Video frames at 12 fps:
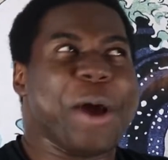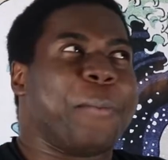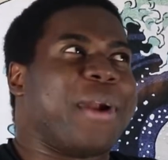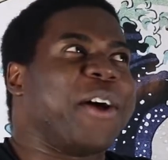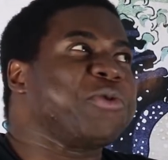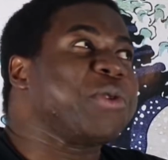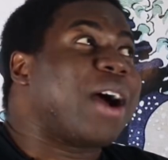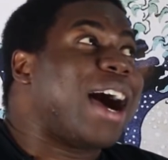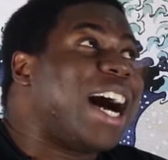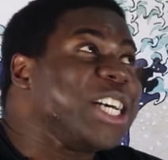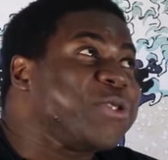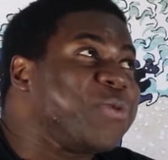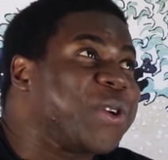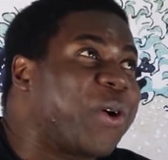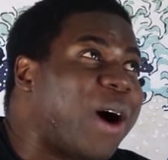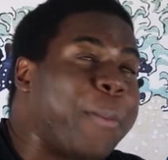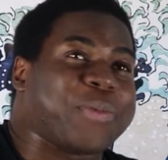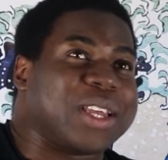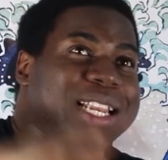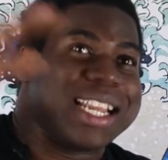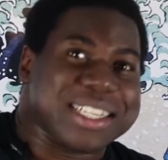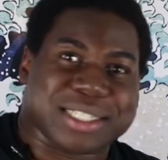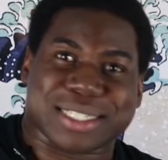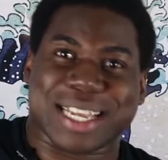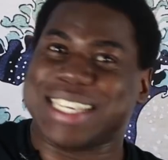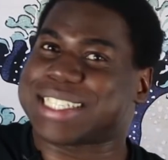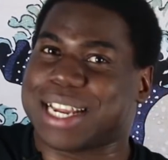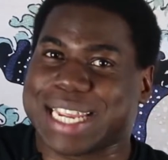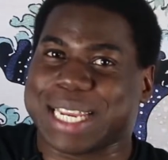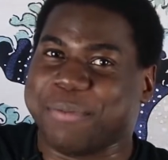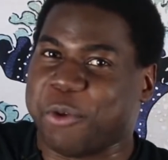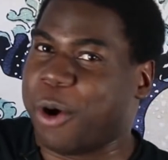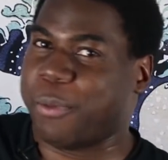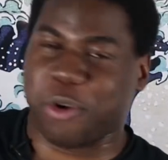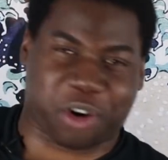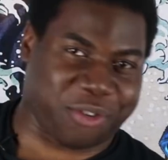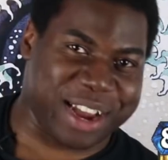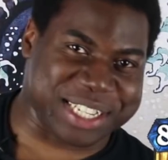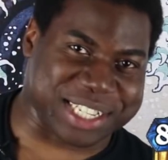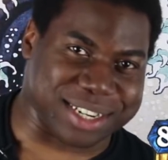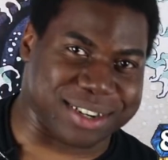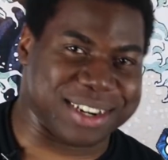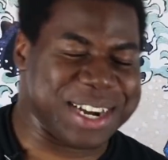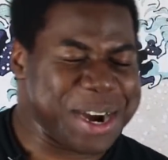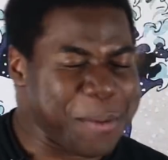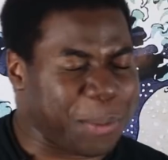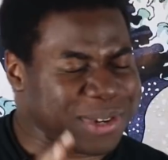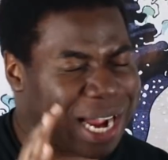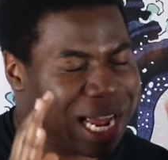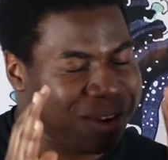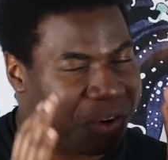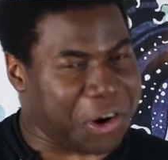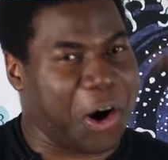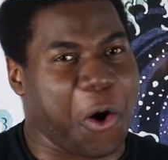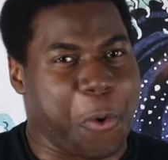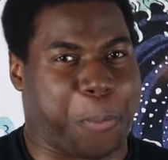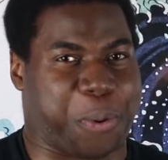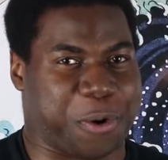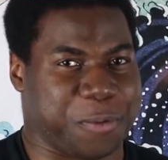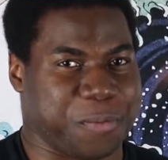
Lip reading: But as we go up the list, it's going to get more and more crazier. But I have hope